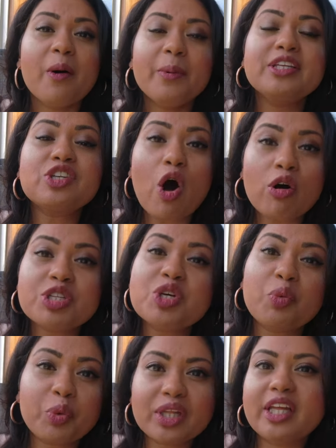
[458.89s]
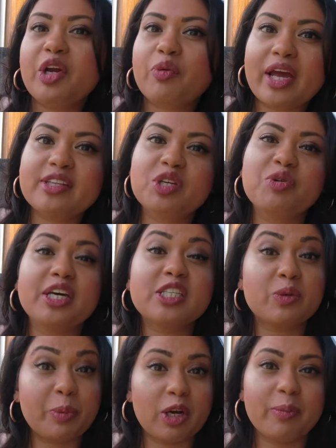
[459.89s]
but it's also really great to
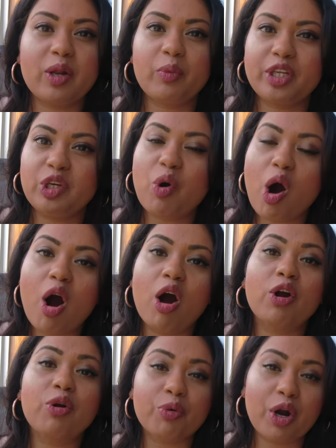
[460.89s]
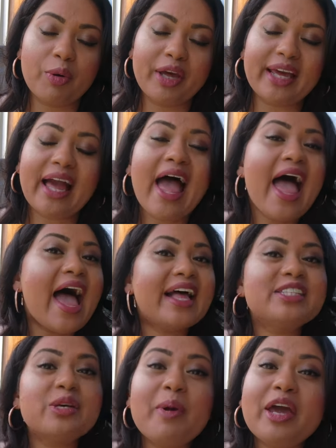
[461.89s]
experiment when you are growing.
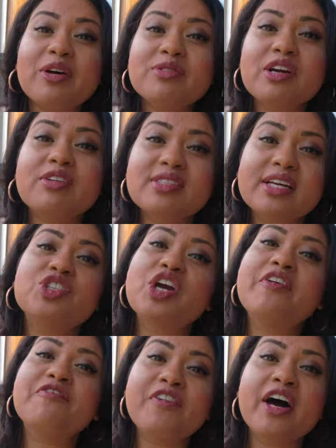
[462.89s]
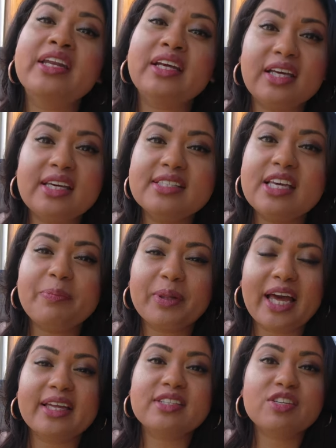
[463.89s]
And tomatoes are such a fun, easy
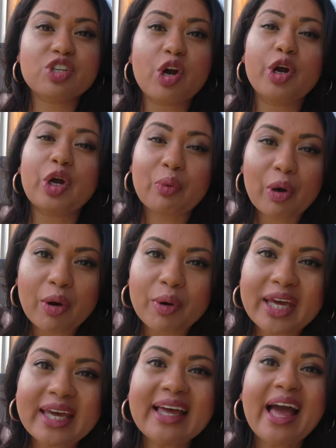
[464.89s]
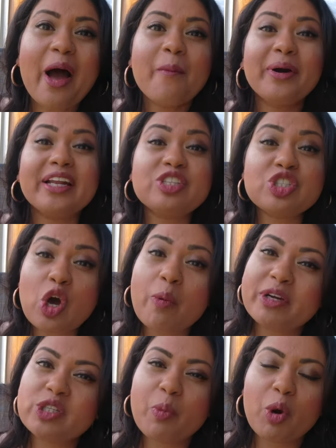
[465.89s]
plant to start growing, but it's so
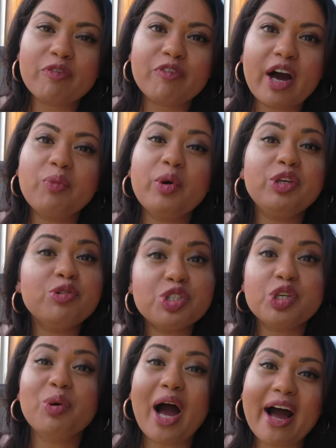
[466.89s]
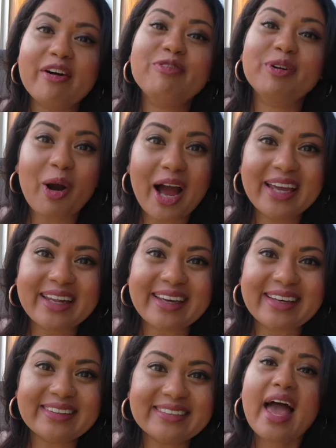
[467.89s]
much more fun when you do have
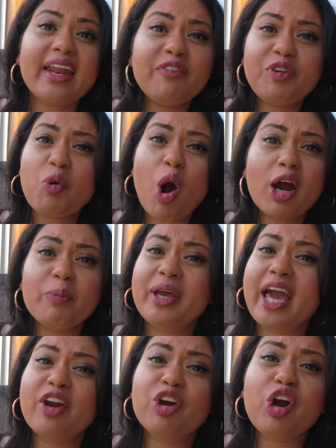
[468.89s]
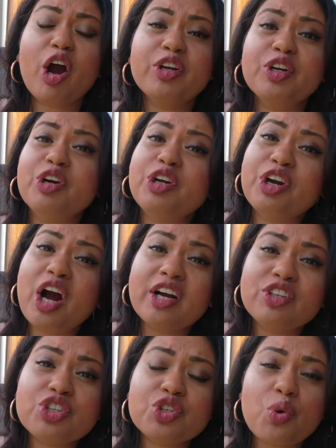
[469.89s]
variety. And if you are a beginner gardener or you're
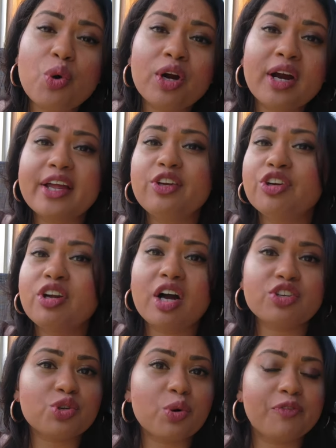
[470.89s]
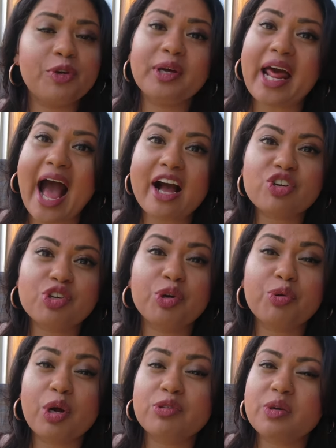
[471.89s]
unsure and you're not sure if you can actually
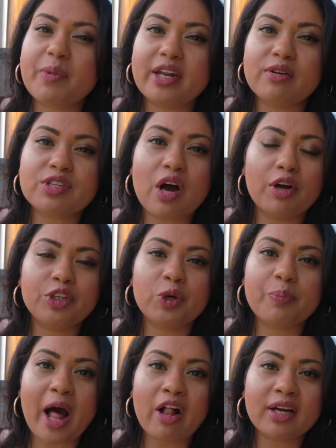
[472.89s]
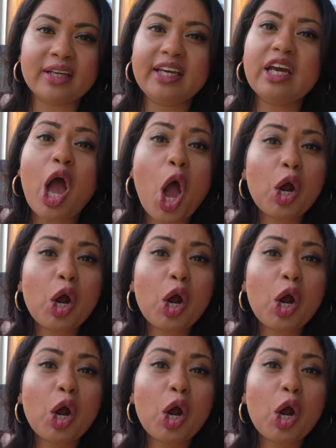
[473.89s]
grow tomatoes on your balcony,